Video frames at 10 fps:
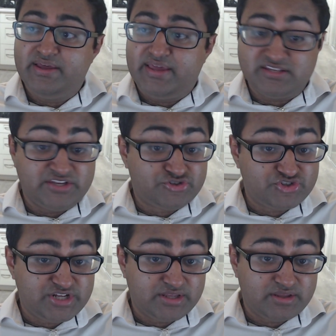is
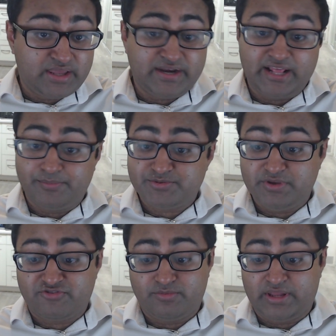interesting and it helps me
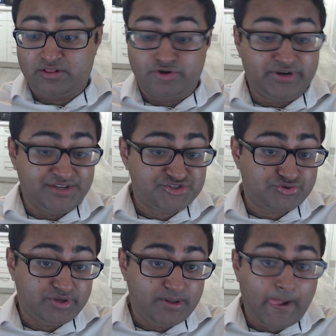from like learn
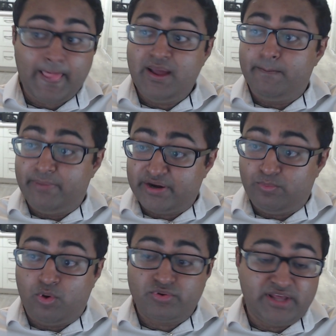history, but it
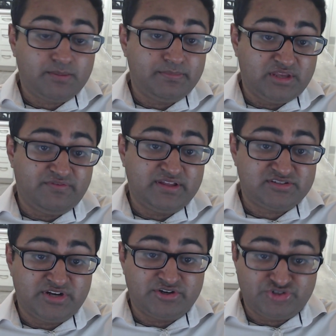won't help me advance
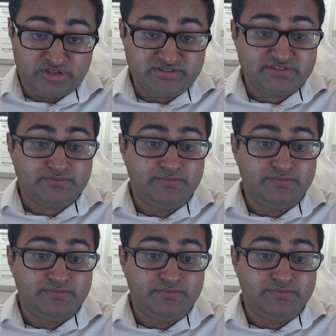Narengelicism.